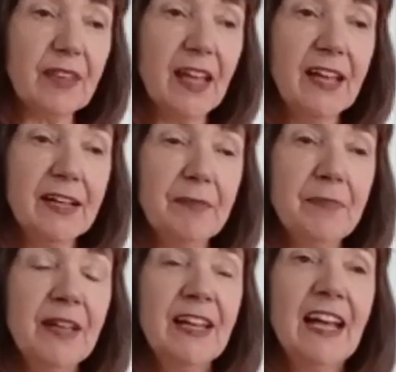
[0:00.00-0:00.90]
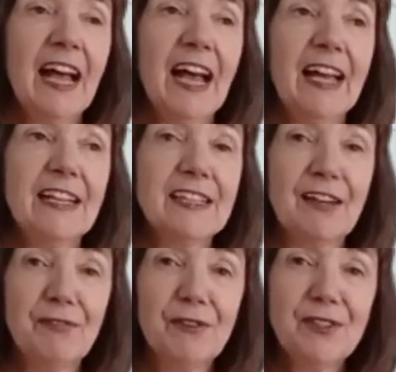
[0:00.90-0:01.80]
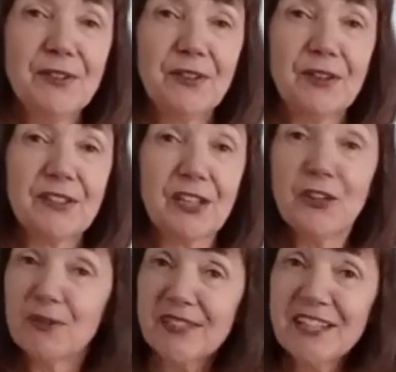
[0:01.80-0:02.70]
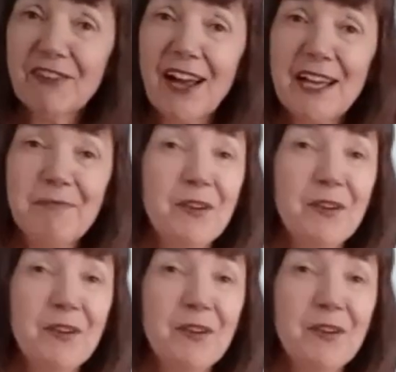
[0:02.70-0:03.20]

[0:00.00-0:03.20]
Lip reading: And I've also got a cosy crime,